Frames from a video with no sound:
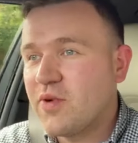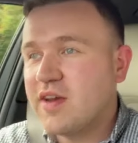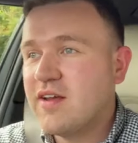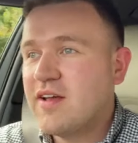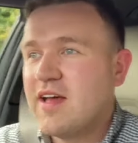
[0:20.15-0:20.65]

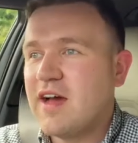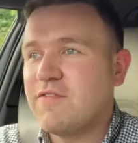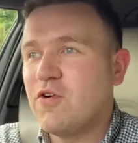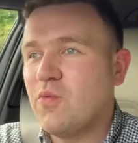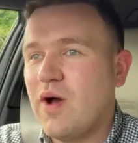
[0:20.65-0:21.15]
one, I
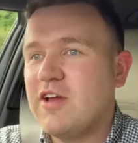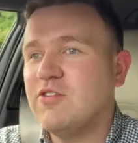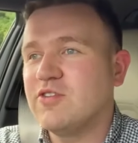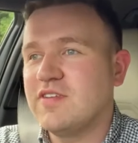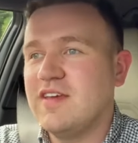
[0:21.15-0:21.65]
thought why
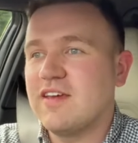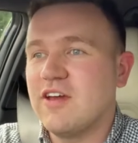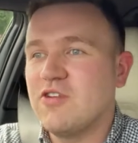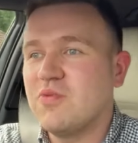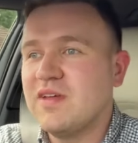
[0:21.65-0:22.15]
not take it
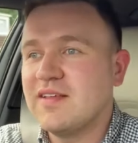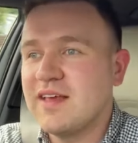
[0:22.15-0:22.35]
out when it's